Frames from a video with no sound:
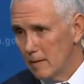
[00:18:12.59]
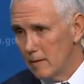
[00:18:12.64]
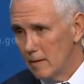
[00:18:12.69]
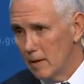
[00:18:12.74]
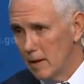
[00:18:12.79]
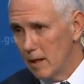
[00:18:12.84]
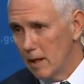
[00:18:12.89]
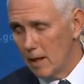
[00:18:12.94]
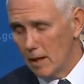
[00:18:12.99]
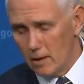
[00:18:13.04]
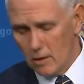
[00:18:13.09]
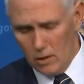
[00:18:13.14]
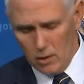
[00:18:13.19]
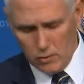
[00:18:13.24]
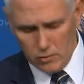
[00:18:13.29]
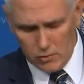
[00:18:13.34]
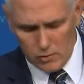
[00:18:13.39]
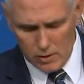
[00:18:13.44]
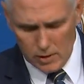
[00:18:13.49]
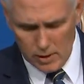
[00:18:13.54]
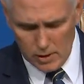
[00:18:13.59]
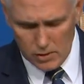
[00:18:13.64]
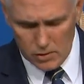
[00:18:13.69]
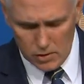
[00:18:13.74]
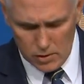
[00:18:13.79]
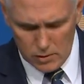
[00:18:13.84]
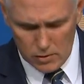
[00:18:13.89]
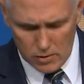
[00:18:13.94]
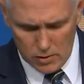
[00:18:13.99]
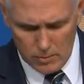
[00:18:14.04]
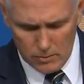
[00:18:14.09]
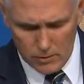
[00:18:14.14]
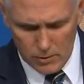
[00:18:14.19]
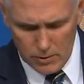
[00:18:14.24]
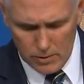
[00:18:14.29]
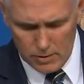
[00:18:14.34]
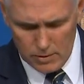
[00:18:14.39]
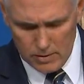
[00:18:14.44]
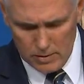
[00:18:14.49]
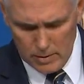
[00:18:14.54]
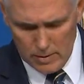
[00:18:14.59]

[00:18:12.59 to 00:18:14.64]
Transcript: And I close today just simply